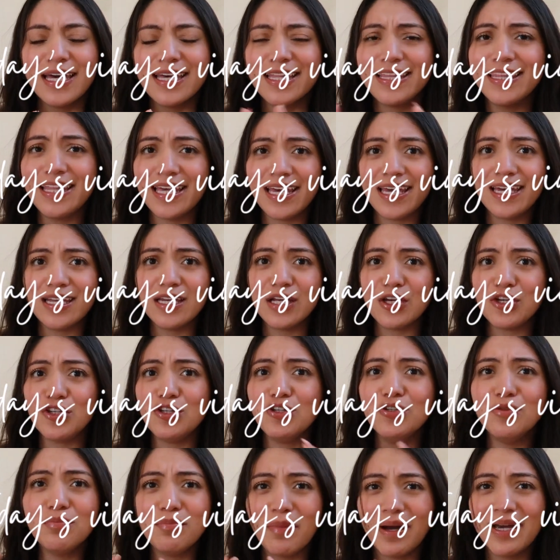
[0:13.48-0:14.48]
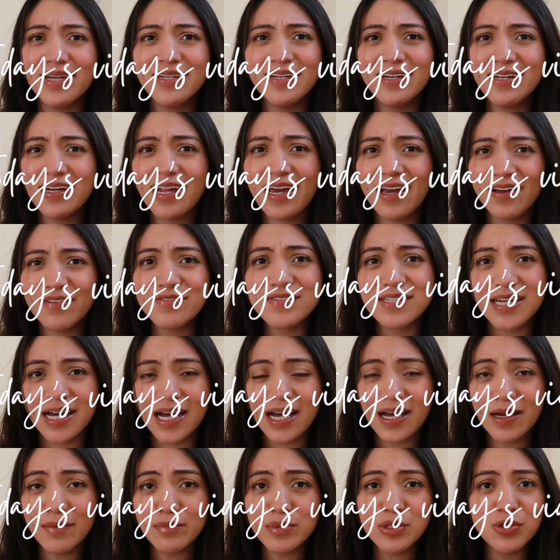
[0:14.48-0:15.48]
then you might not have
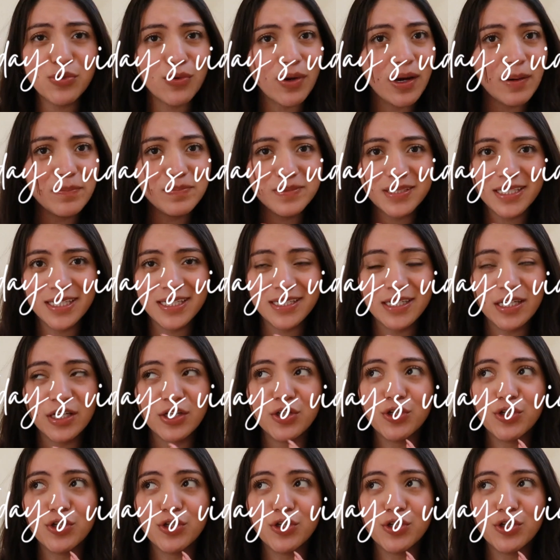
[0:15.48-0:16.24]
time to update